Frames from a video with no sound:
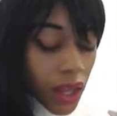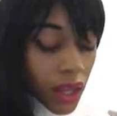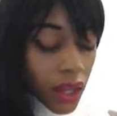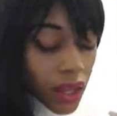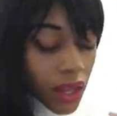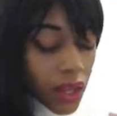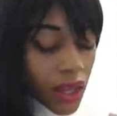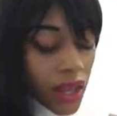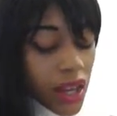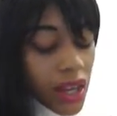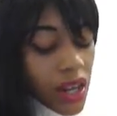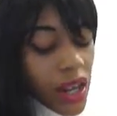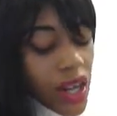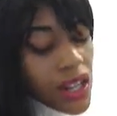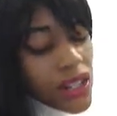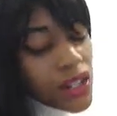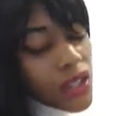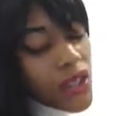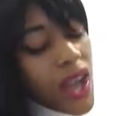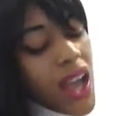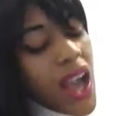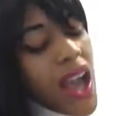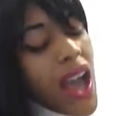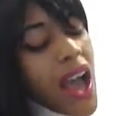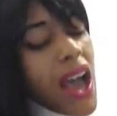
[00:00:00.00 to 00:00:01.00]
And I
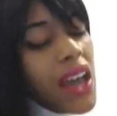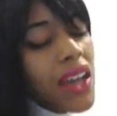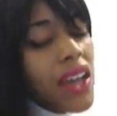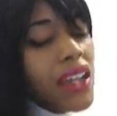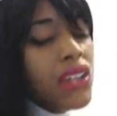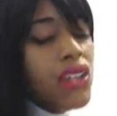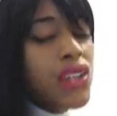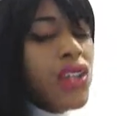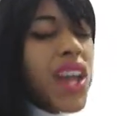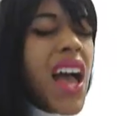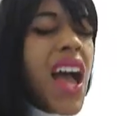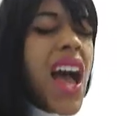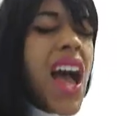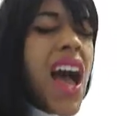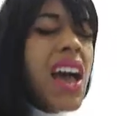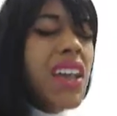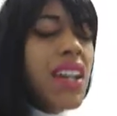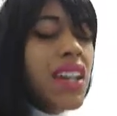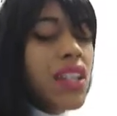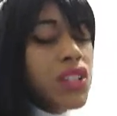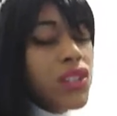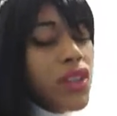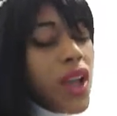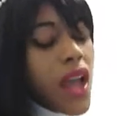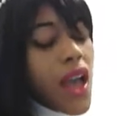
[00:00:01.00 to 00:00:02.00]
tried and tried
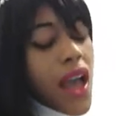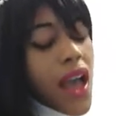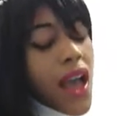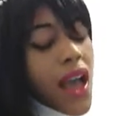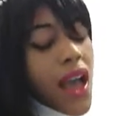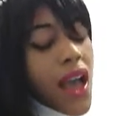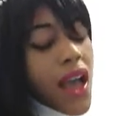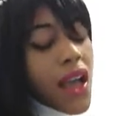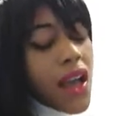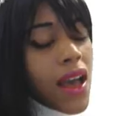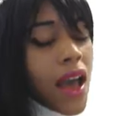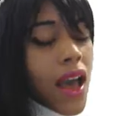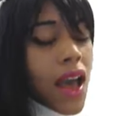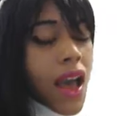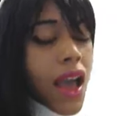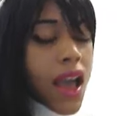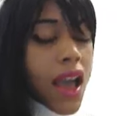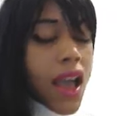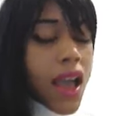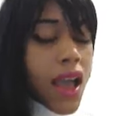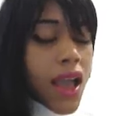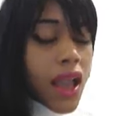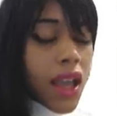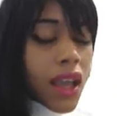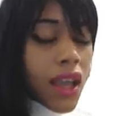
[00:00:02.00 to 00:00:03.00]
and
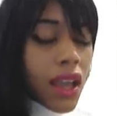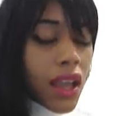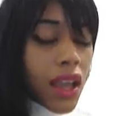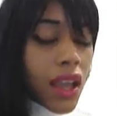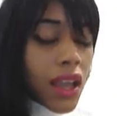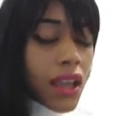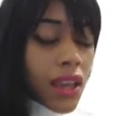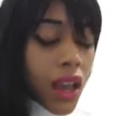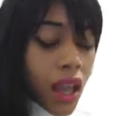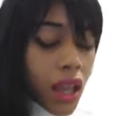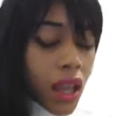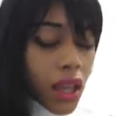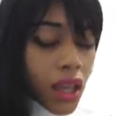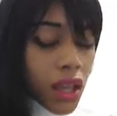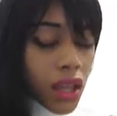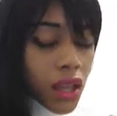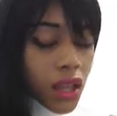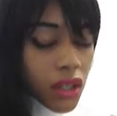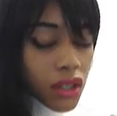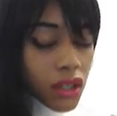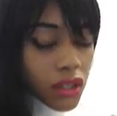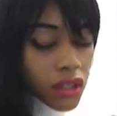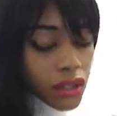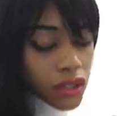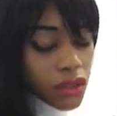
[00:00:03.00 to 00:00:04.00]
tried
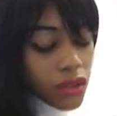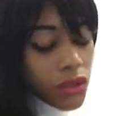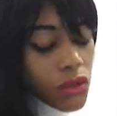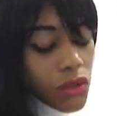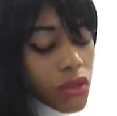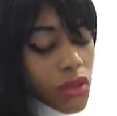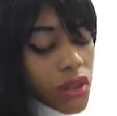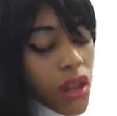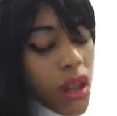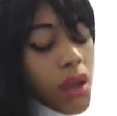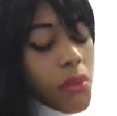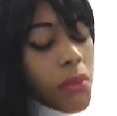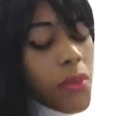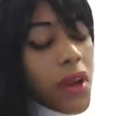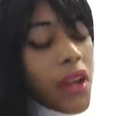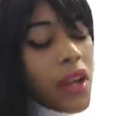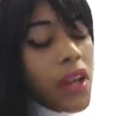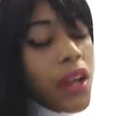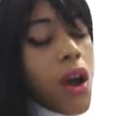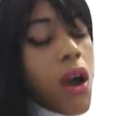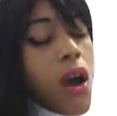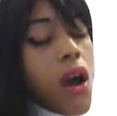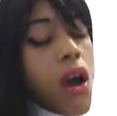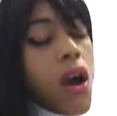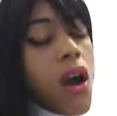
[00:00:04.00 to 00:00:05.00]
to do it on
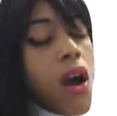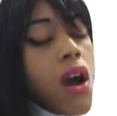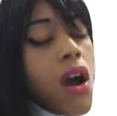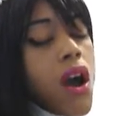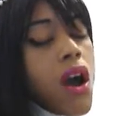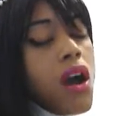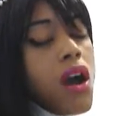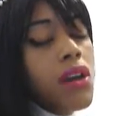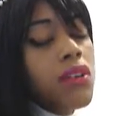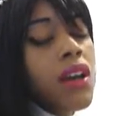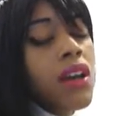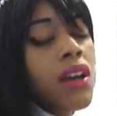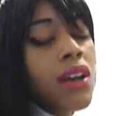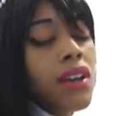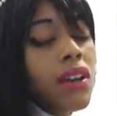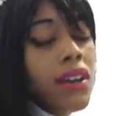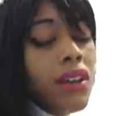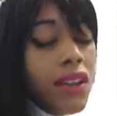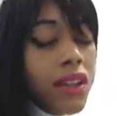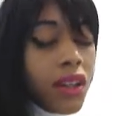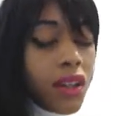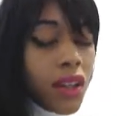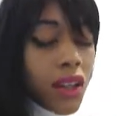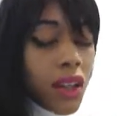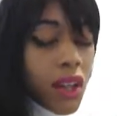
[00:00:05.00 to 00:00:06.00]
my own,
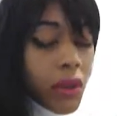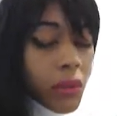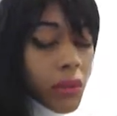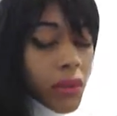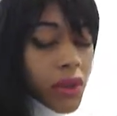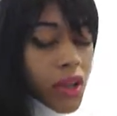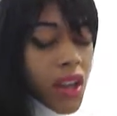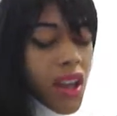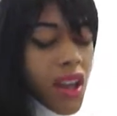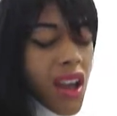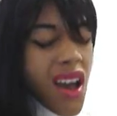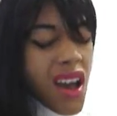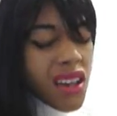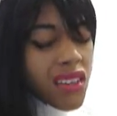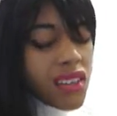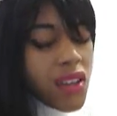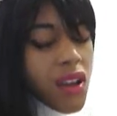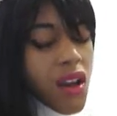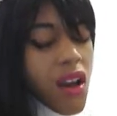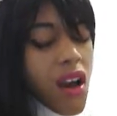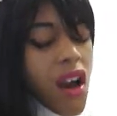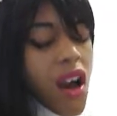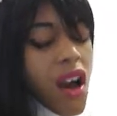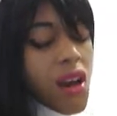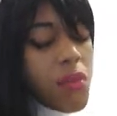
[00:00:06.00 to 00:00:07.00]
but I
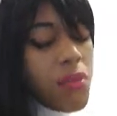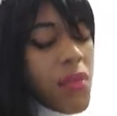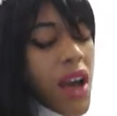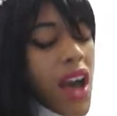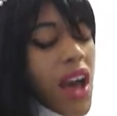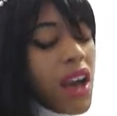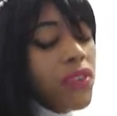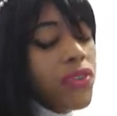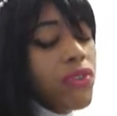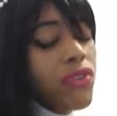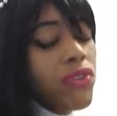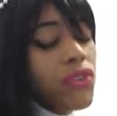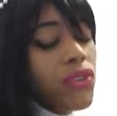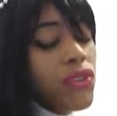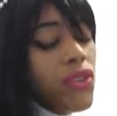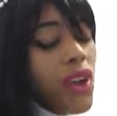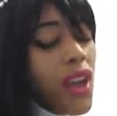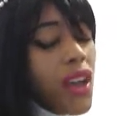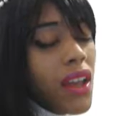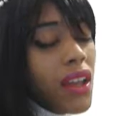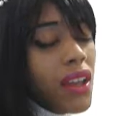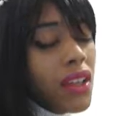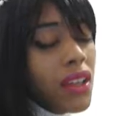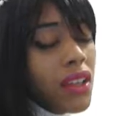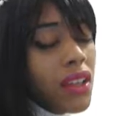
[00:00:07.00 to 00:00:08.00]
know my
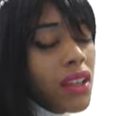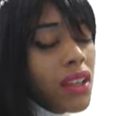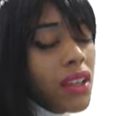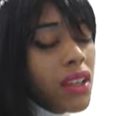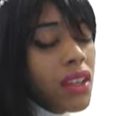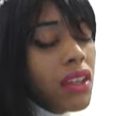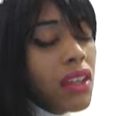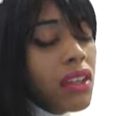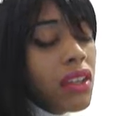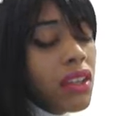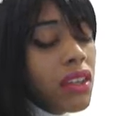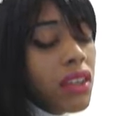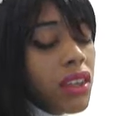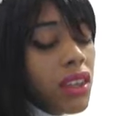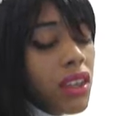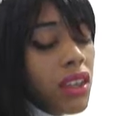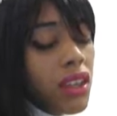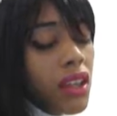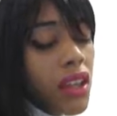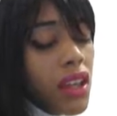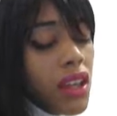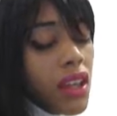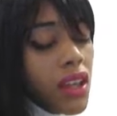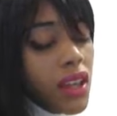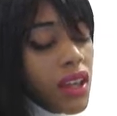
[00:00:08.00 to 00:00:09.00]
strength,
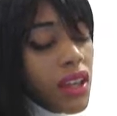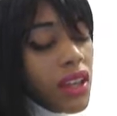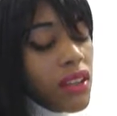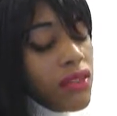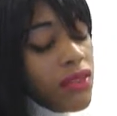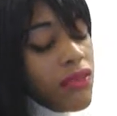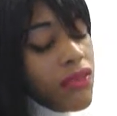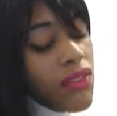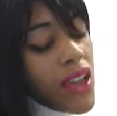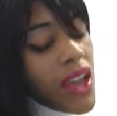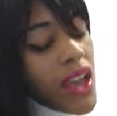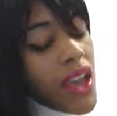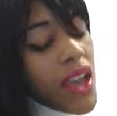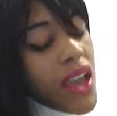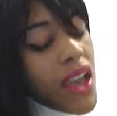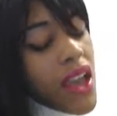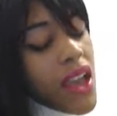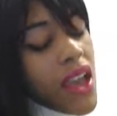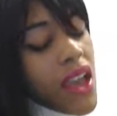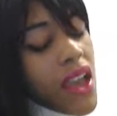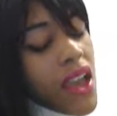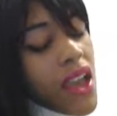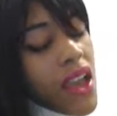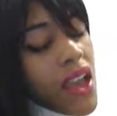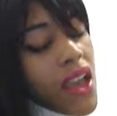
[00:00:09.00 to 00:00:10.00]
it
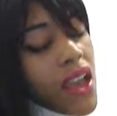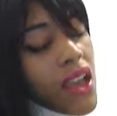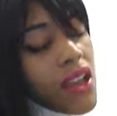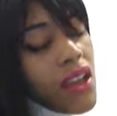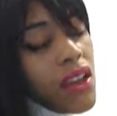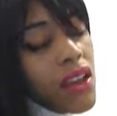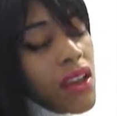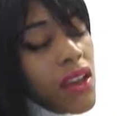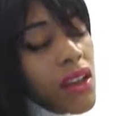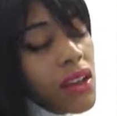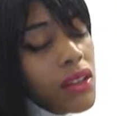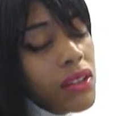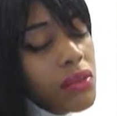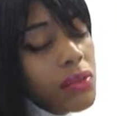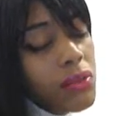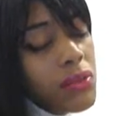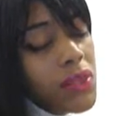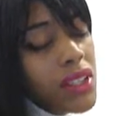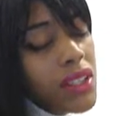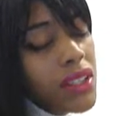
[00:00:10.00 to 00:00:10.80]
failed